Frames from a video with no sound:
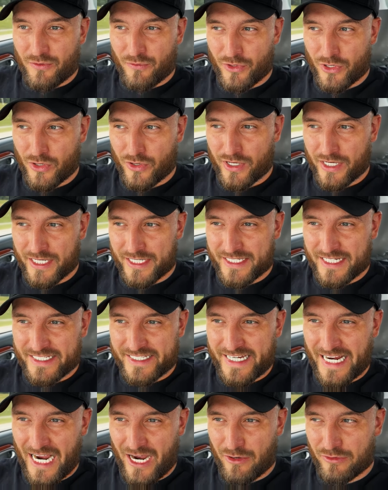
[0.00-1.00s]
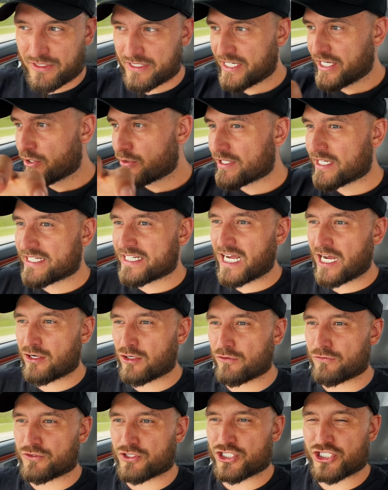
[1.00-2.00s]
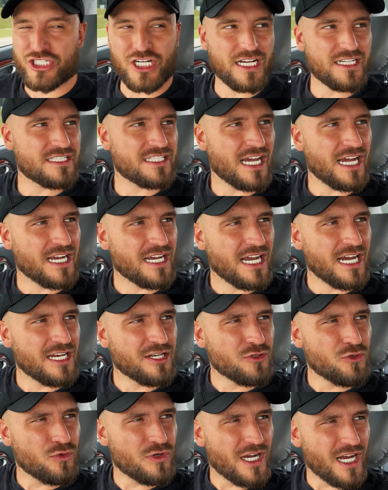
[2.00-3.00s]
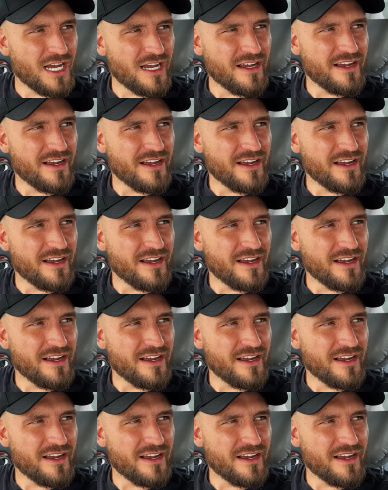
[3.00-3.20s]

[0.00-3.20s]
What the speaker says: We're in the town, near the town of Chattanooga.